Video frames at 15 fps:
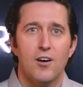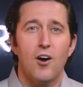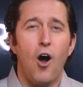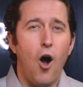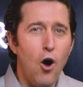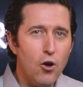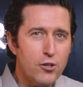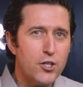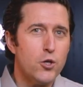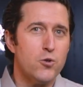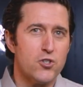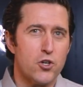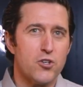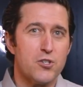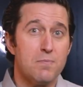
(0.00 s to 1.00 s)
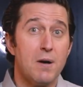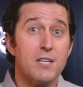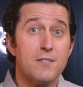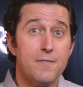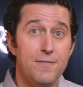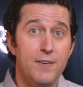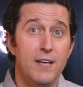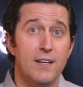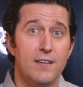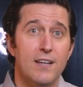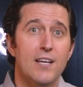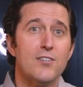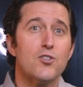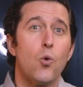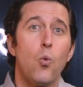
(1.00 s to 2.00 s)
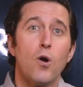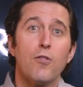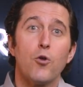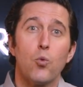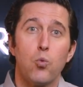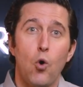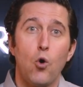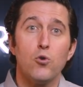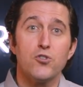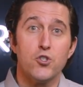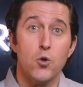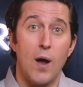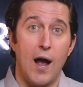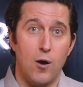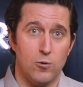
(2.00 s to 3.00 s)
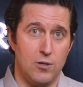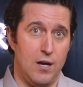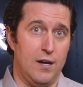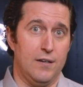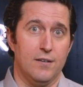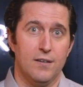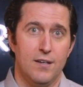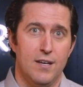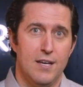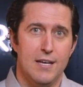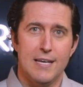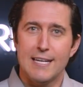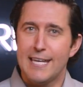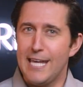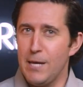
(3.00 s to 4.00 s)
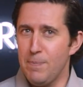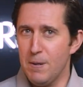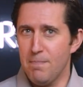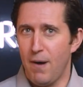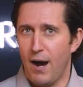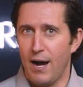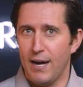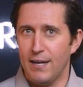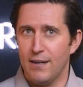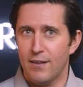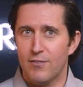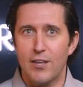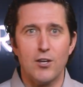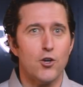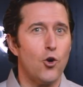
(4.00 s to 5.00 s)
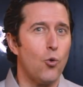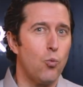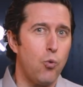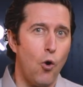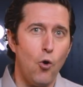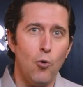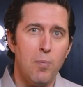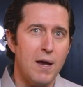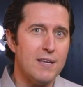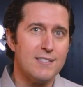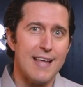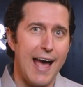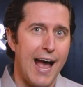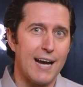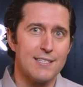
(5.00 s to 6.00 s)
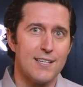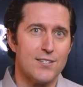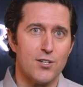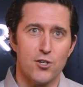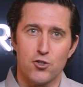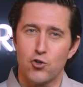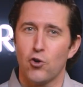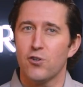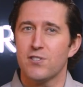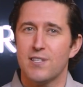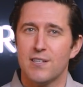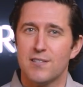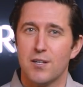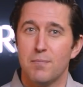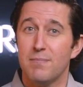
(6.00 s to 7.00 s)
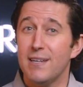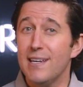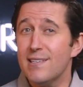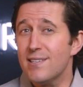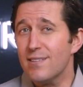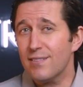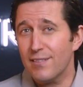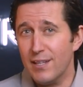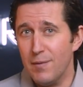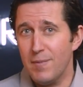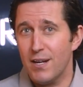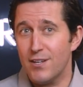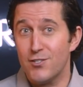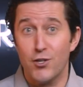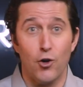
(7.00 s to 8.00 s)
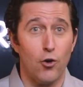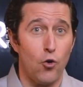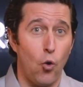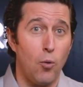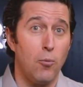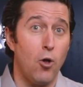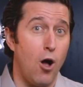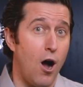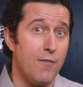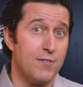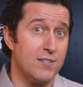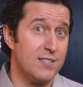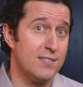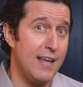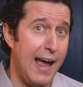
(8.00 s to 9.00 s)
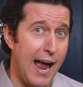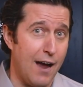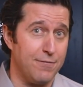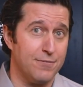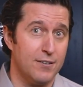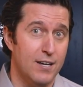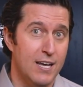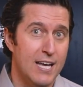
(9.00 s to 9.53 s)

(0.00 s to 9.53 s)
All users must fit into one of the roles you outline. Keep in mind that your role-based access control system isn't limited to your normal office staff.